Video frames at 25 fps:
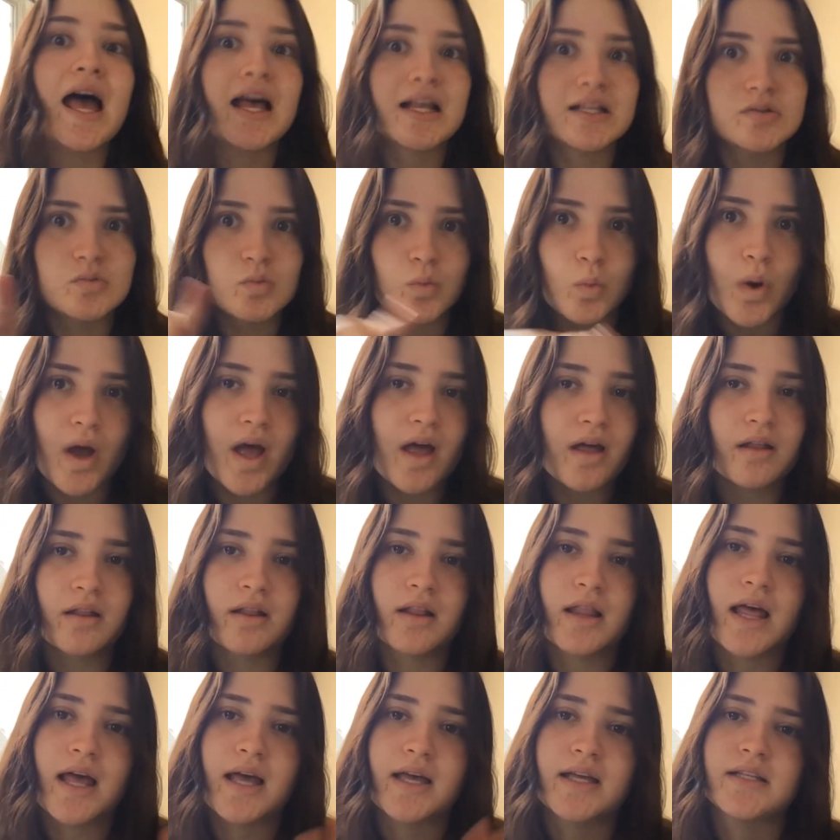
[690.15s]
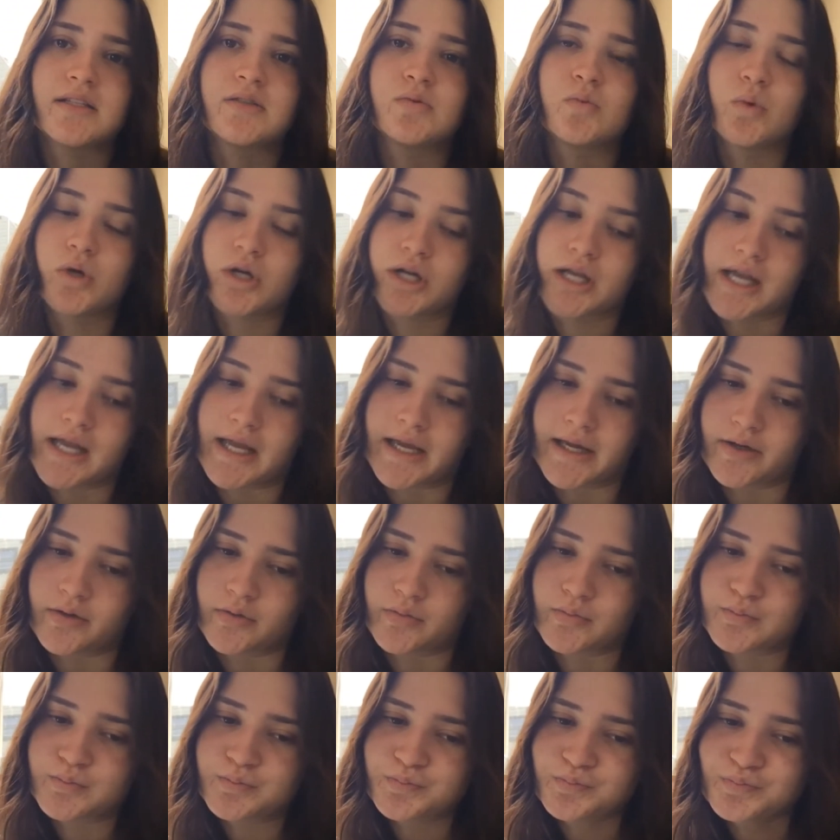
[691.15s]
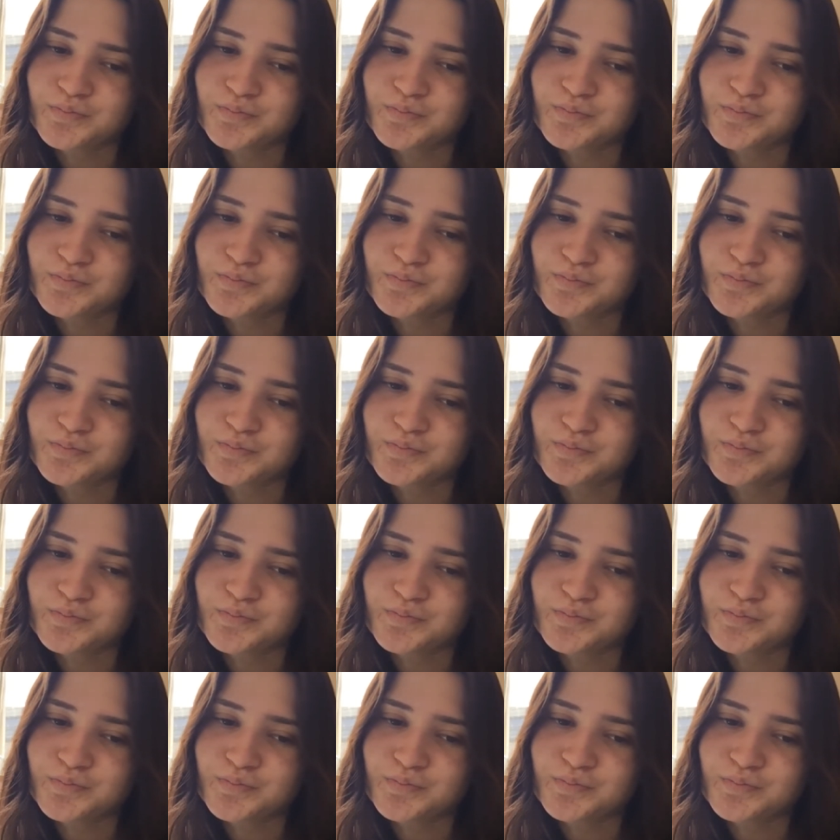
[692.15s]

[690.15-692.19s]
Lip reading: as well as working out.